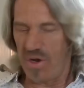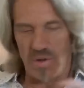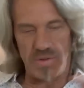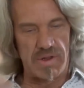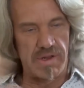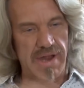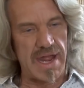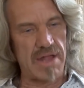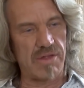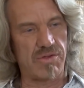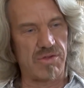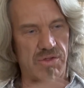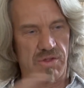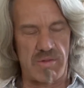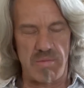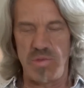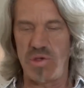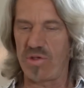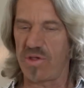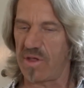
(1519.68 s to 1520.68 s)
know, the dancers,
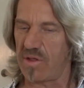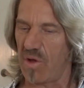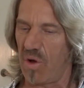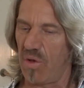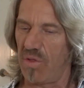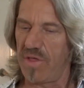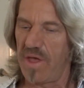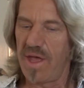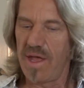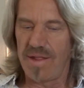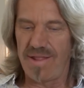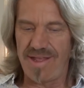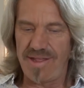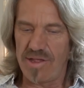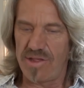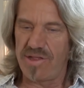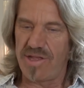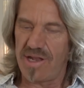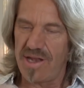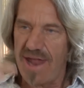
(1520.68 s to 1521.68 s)
the music, the whole thing. They
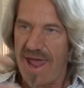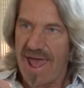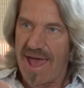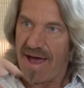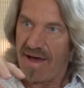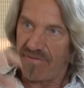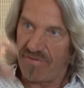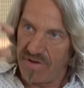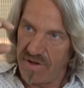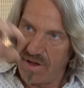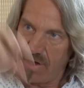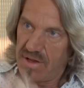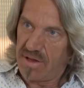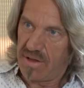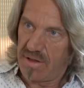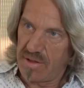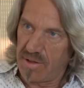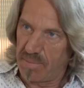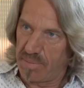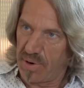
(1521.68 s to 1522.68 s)
just didn't have
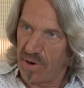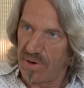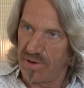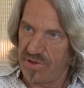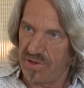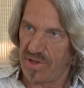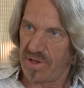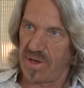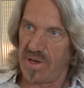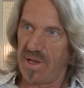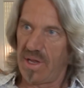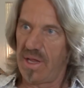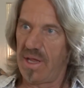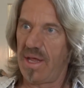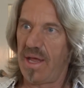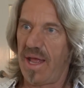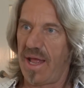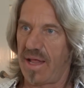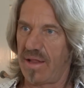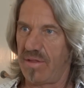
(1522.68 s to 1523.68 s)
the person.
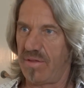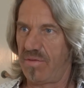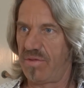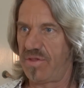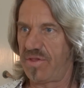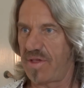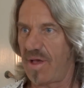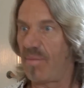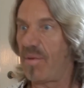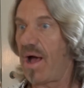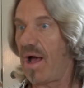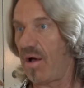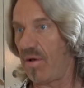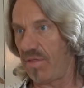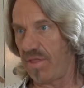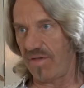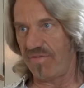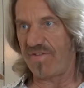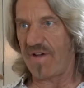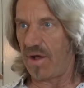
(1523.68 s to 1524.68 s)
Mm. And somehow
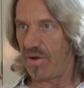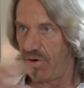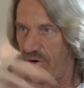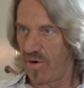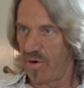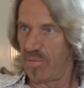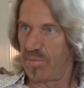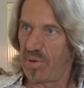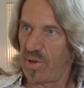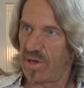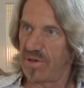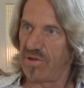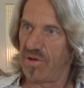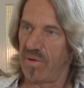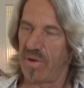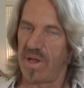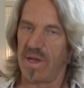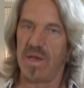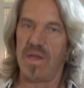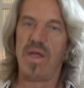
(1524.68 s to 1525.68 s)
they found her and plugged
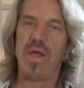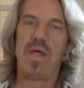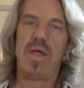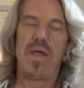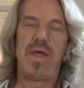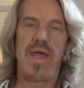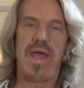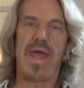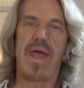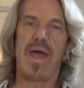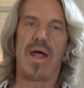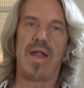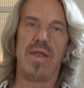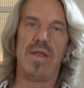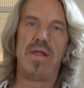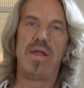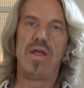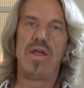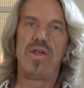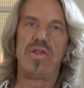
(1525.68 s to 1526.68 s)
her in.
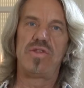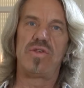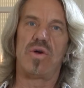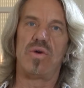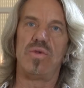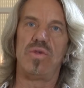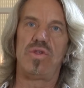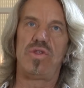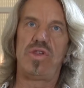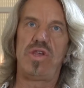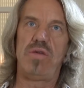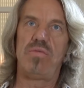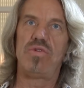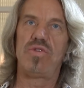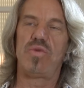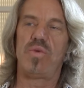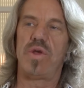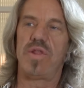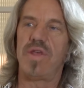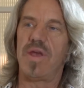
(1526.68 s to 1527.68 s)
And so she
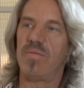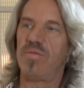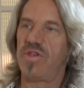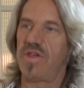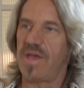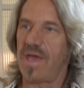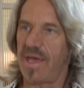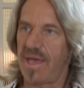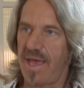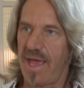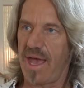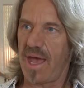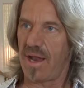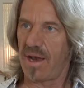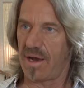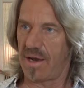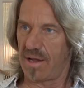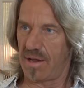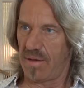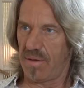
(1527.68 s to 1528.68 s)
was with M C A
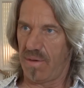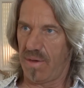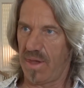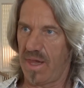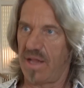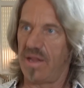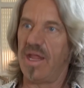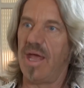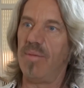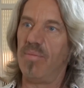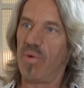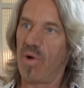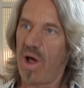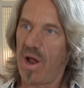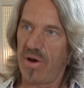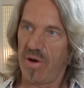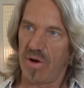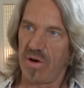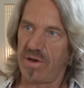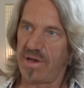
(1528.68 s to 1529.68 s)
Canada, and they
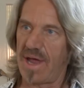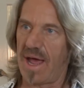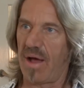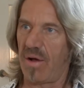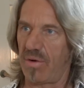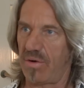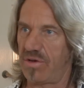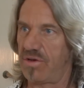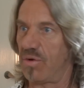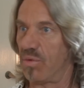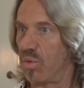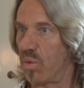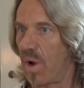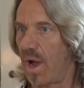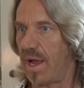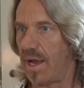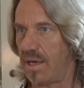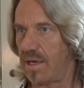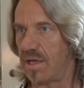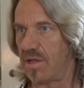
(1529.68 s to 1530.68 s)
brought her down to
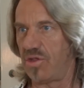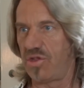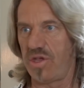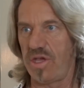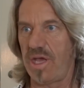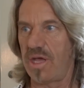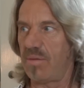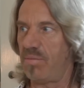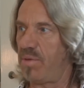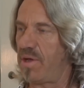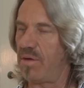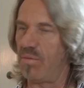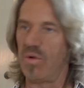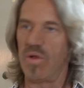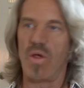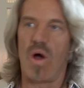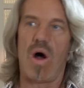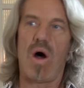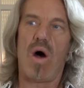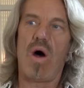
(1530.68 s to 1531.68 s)
write. And she had been
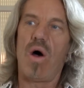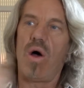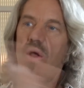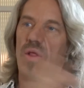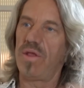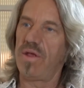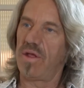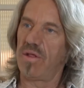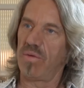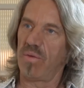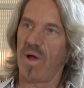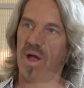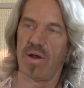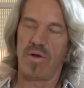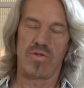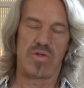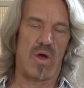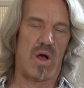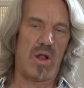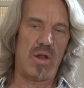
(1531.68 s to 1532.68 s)
with all the other
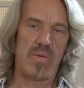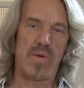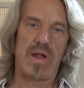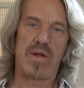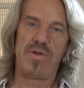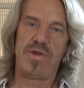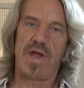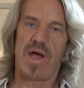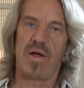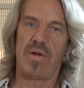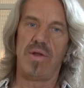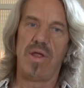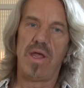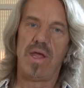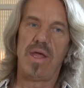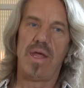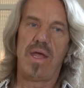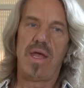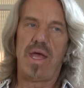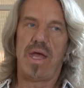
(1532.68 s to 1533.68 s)
writers all around town.
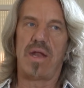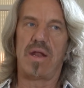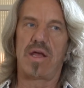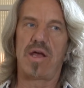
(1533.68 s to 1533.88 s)
And